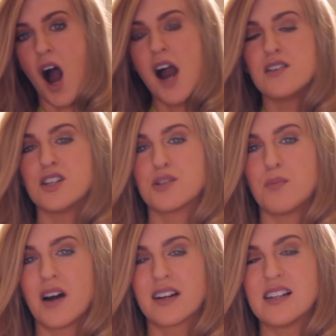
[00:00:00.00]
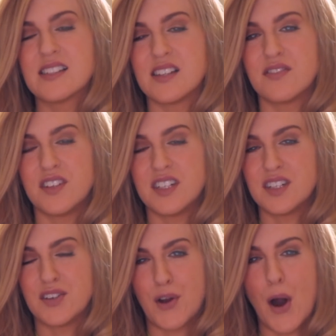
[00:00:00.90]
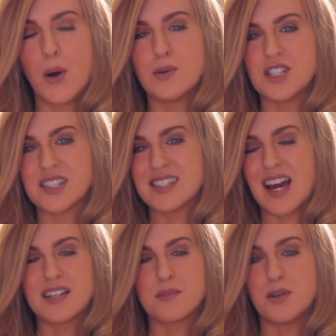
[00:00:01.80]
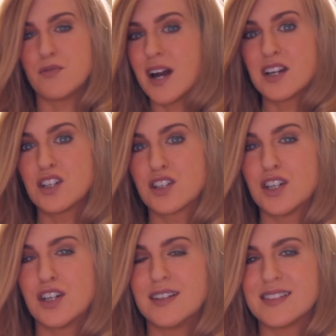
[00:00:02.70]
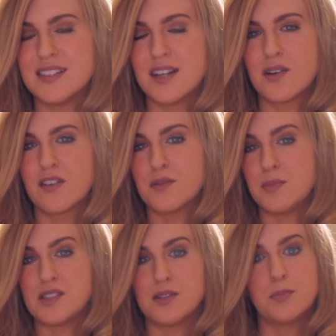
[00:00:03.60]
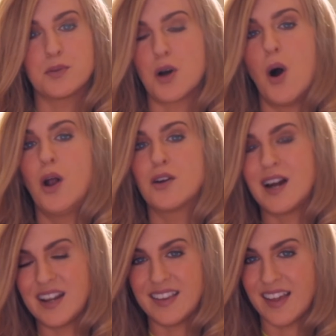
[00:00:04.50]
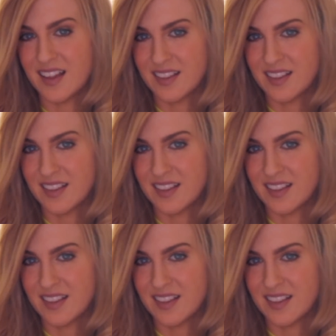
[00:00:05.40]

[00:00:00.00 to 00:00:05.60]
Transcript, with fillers: Irish models, if you didn't know, just tend to be regular girls. You don't have to be super tall or anything.